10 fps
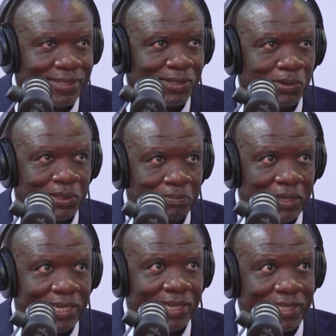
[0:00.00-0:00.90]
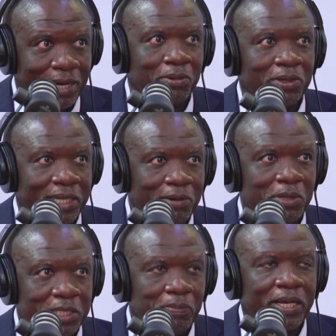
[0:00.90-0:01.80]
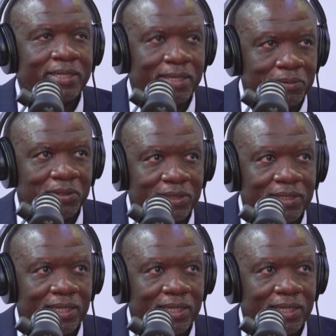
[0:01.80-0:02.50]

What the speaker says: So meaning double. Now we spend double.